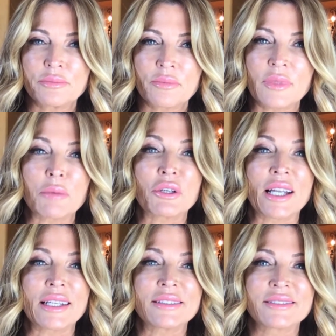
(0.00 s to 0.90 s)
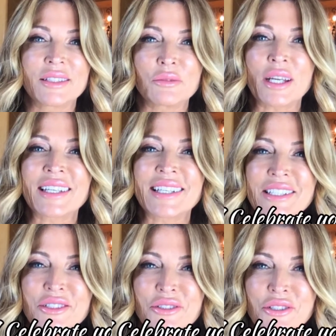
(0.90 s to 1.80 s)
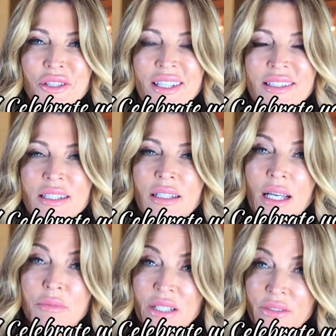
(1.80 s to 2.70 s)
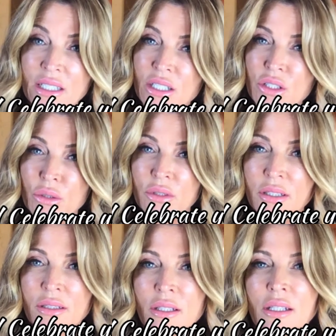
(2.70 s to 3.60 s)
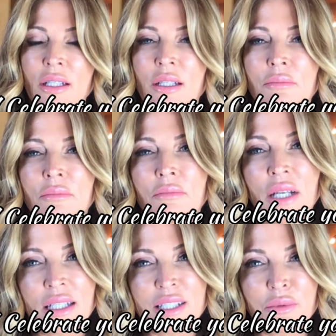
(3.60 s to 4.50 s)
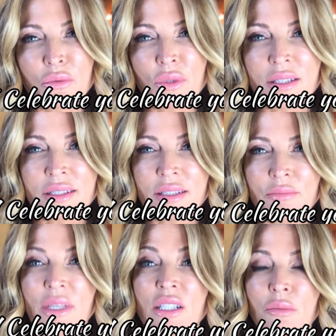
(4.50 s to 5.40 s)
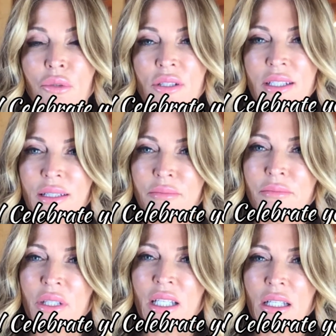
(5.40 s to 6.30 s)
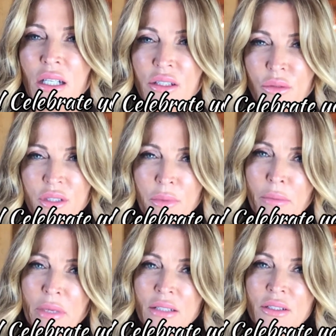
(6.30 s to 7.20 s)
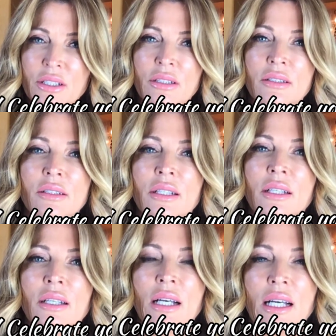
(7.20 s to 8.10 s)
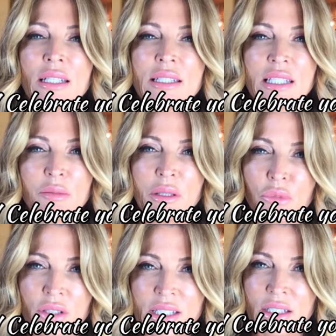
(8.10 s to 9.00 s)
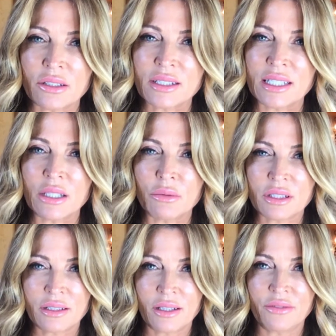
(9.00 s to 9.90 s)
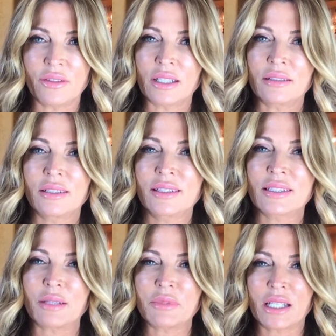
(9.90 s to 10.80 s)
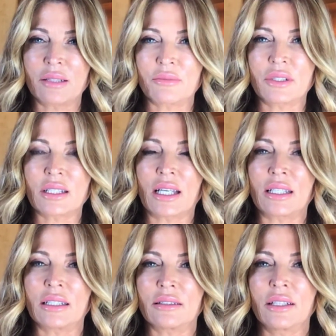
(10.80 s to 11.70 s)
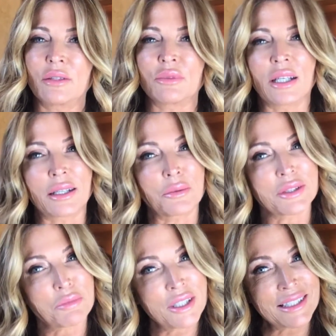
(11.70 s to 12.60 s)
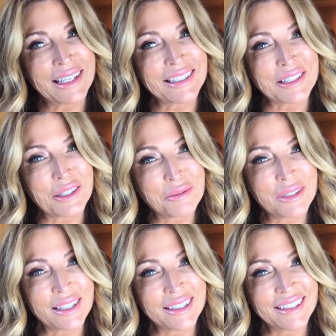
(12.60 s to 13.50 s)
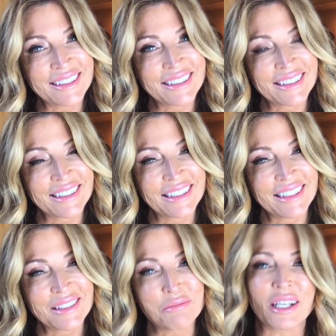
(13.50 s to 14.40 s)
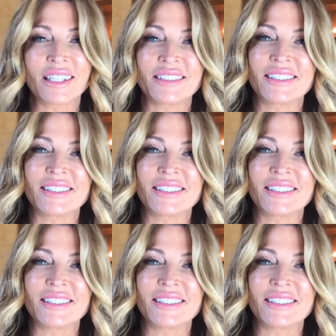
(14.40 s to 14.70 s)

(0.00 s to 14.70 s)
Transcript: Number 9, recognize your strengths. I'm definitely a doer. My husband was my support team, but he also was my balancer. I tend to be more serious, and he was the fun. Sometimes I would not always appreciate his humor, but